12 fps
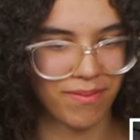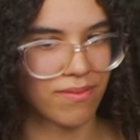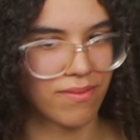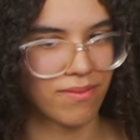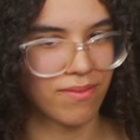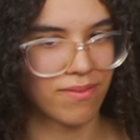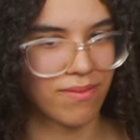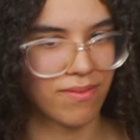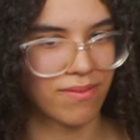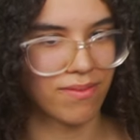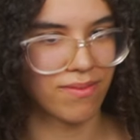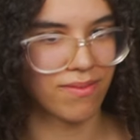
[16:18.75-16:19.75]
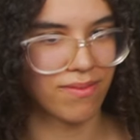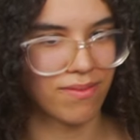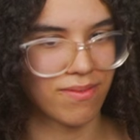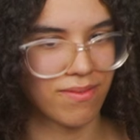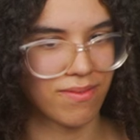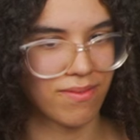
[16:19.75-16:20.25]

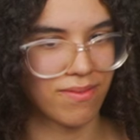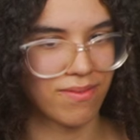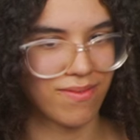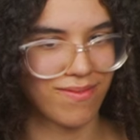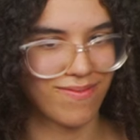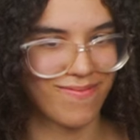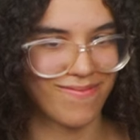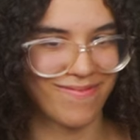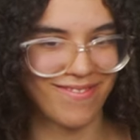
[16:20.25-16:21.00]
[no speech]